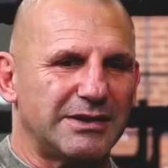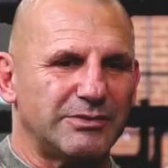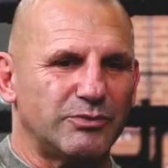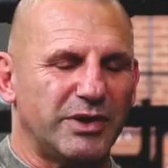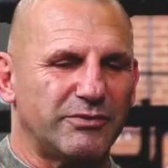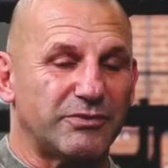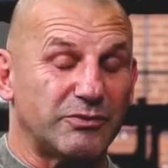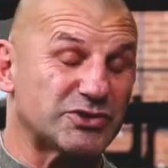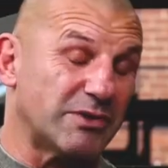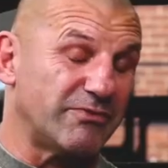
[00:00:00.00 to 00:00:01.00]

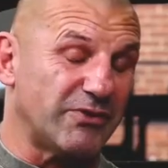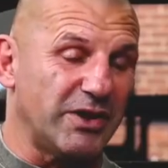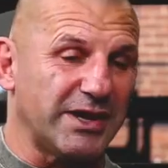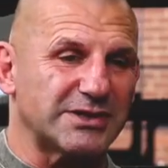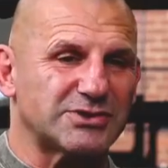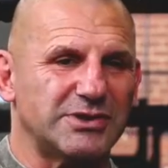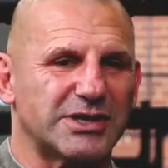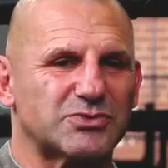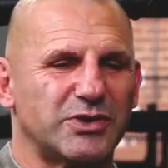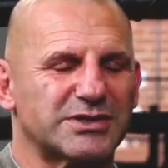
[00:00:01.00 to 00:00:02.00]
which I'm flying out to next
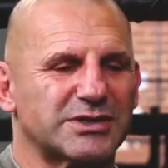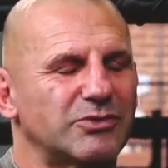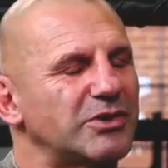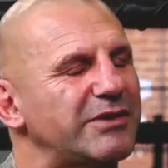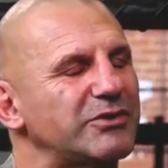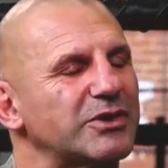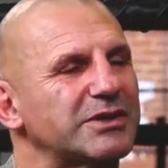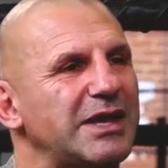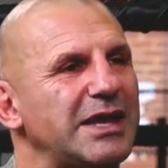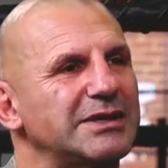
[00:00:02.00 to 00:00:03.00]
week. So we'll have a look at that.